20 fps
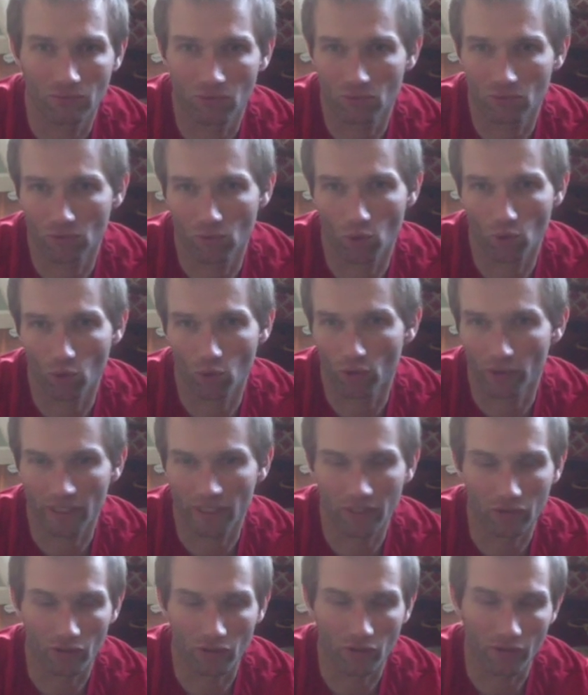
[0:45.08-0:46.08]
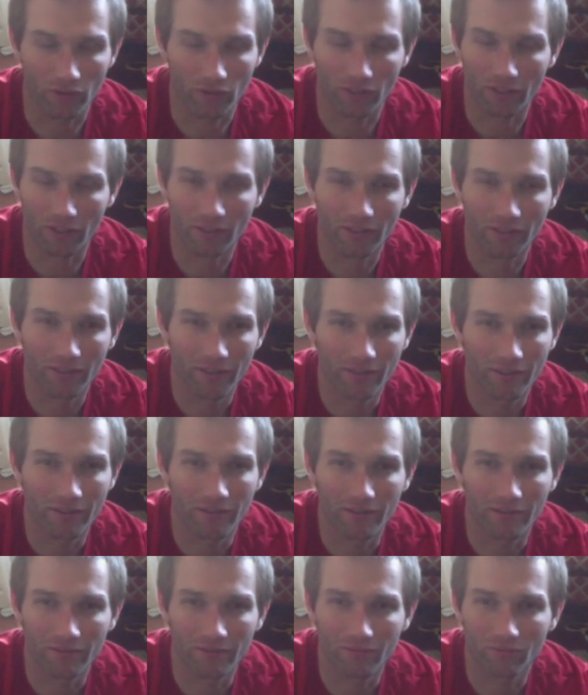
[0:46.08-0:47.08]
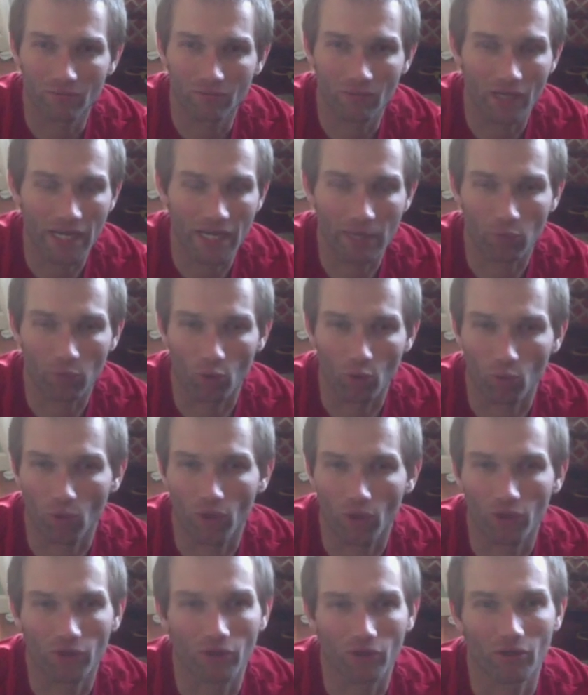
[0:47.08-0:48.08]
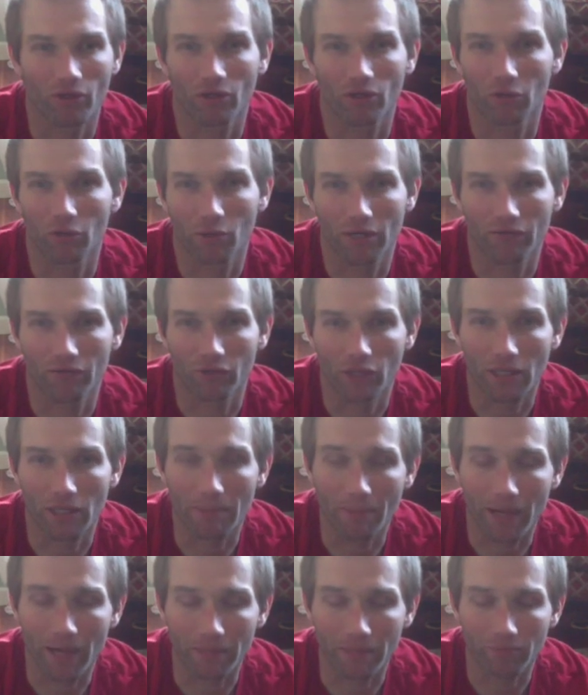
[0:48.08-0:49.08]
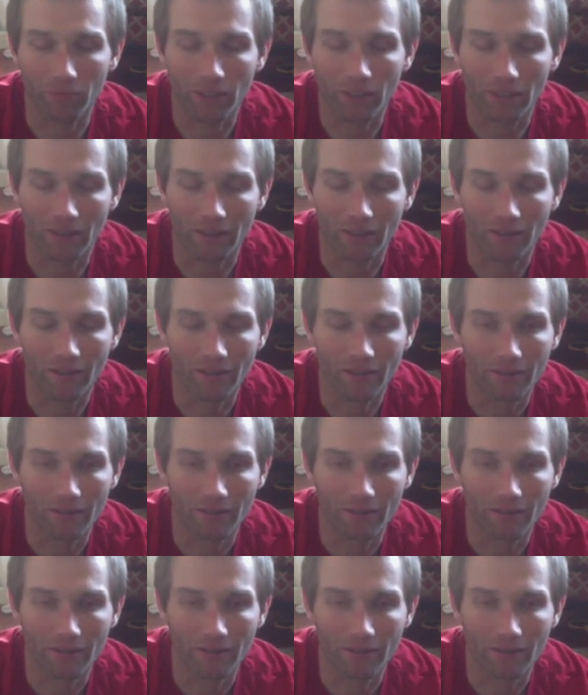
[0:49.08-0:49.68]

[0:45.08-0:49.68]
or injured labor worker or whatever it might be.